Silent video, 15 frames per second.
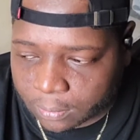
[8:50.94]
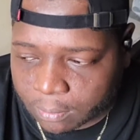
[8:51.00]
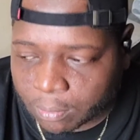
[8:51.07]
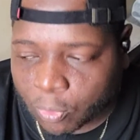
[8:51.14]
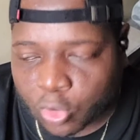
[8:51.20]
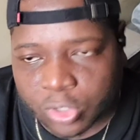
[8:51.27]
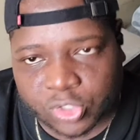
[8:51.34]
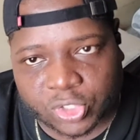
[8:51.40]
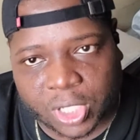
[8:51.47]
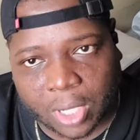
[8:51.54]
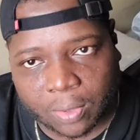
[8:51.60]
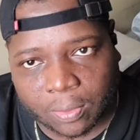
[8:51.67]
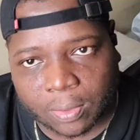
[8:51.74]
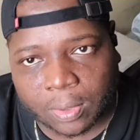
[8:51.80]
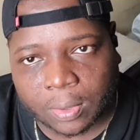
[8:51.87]
More
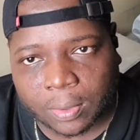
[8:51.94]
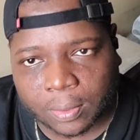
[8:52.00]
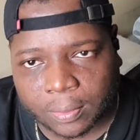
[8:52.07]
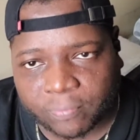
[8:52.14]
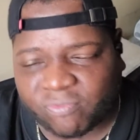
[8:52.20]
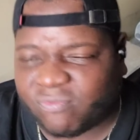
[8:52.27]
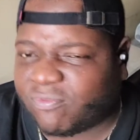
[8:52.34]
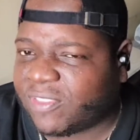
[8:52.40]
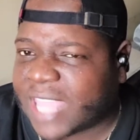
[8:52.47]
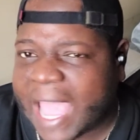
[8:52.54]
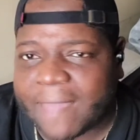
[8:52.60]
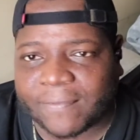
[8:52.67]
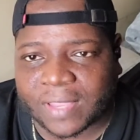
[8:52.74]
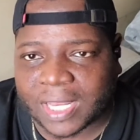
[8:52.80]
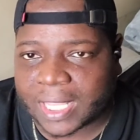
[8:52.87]
so.
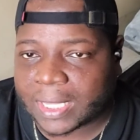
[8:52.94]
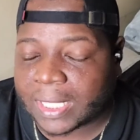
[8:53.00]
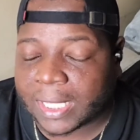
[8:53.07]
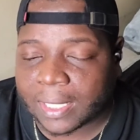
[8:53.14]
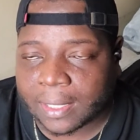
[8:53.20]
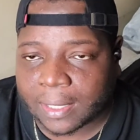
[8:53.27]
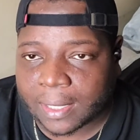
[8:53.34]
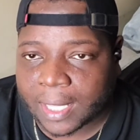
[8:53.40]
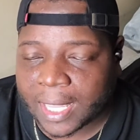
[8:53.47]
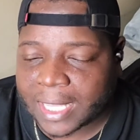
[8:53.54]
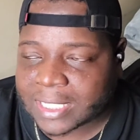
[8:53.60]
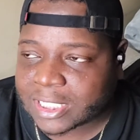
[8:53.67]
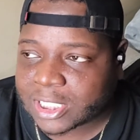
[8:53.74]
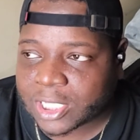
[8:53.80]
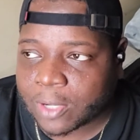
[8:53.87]
Definitely.
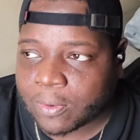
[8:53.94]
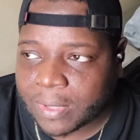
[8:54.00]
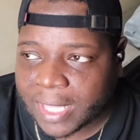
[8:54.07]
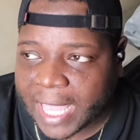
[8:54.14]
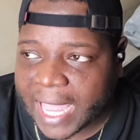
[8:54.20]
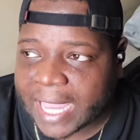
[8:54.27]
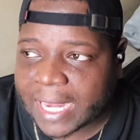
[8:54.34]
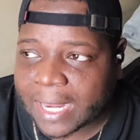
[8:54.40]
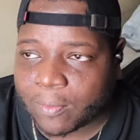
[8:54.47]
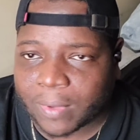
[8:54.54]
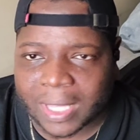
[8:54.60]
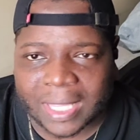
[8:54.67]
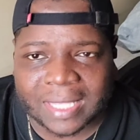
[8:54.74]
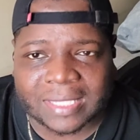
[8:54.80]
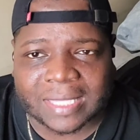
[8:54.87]
It's so gated
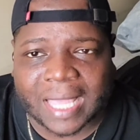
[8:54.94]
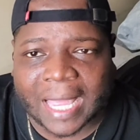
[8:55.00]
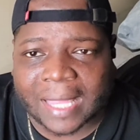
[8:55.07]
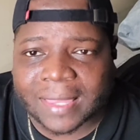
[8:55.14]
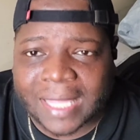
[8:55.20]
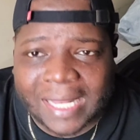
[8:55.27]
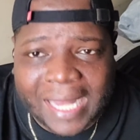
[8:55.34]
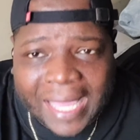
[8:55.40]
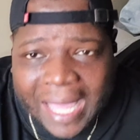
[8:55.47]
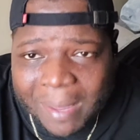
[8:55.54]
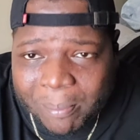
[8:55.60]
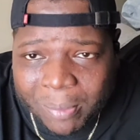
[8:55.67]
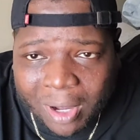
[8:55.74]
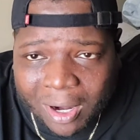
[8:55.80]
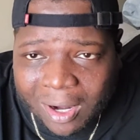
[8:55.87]
with it. I think they
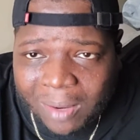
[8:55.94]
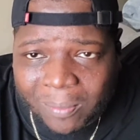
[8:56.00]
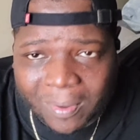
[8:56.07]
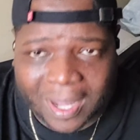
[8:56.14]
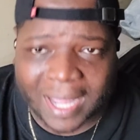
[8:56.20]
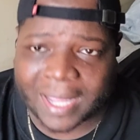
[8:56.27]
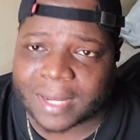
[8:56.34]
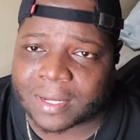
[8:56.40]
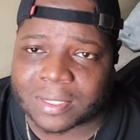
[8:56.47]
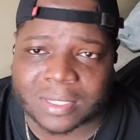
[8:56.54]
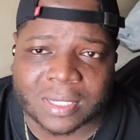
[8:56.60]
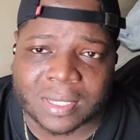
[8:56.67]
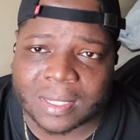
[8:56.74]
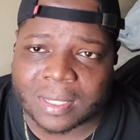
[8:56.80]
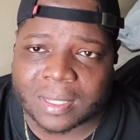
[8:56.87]
got barbed
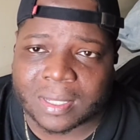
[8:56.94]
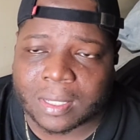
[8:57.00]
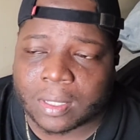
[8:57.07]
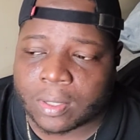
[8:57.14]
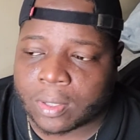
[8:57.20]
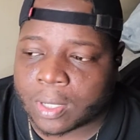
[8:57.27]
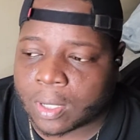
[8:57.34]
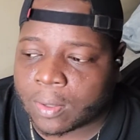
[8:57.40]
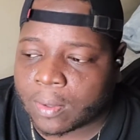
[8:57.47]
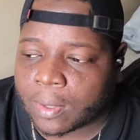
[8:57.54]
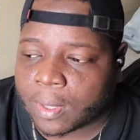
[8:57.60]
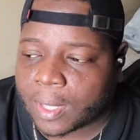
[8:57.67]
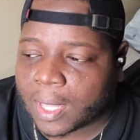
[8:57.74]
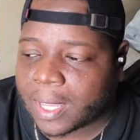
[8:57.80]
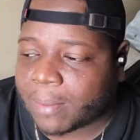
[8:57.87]
wires, you know?
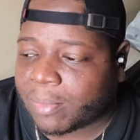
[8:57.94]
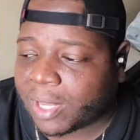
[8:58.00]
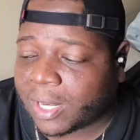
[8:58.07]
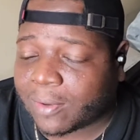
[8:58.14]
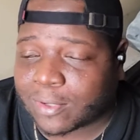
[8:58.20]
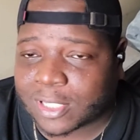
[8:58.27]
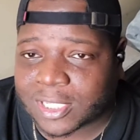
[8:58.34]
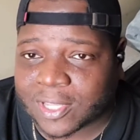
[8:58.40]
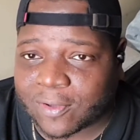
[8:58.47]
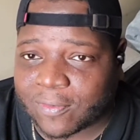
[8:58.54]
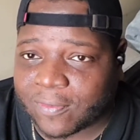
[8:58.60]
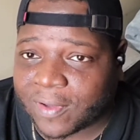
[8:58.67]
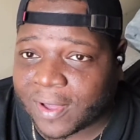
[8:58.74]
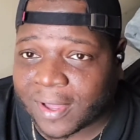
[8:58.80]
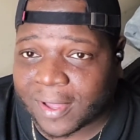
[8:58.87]
But it was so
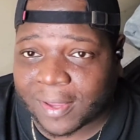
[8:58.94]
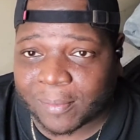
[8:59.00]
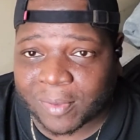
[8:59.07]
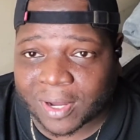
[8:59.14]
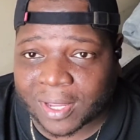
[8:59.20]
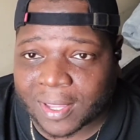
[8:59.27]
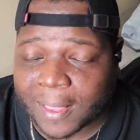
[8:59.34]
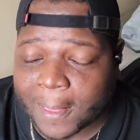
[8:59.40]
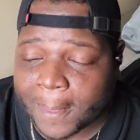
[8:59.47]
fun, bro.